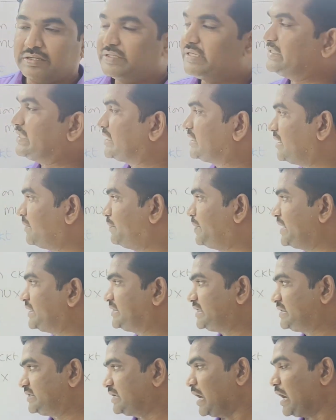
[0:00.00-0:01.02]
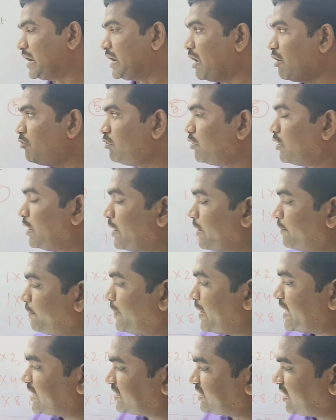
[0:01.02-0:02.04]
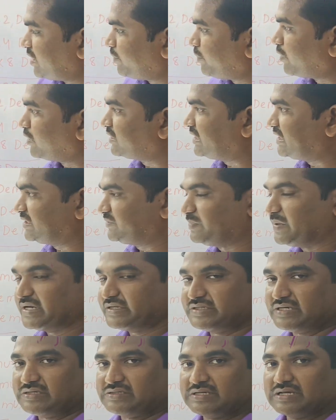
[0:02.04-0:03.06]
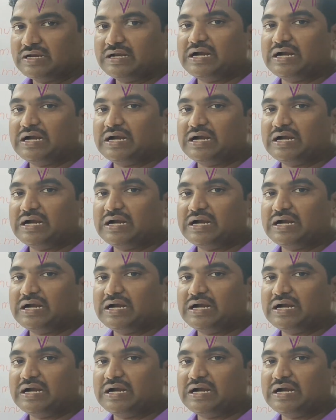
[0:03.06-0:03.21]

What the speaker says: These are the basics. And now based upon these basics,